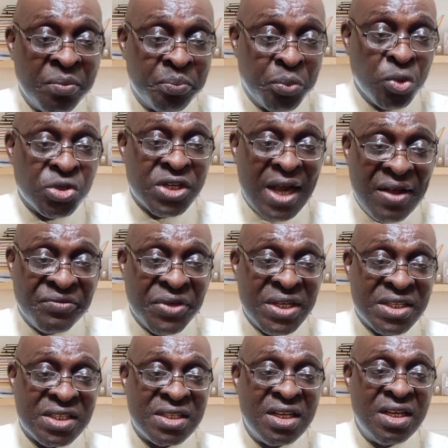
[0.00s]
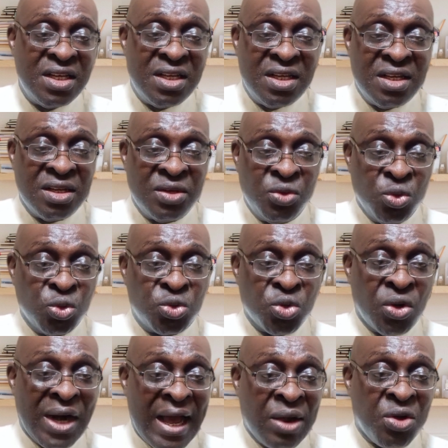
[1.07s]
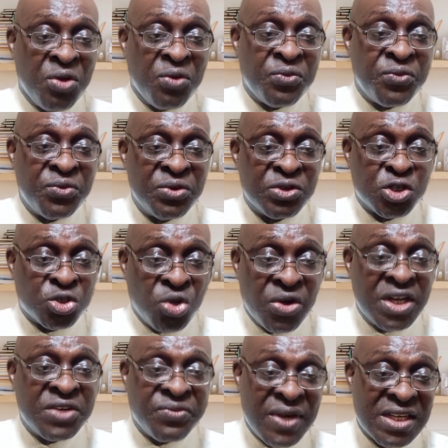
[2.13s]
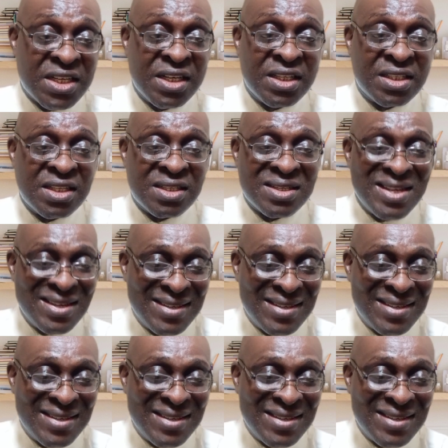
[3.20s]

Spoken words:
post-harvest due to lack of storage facilities.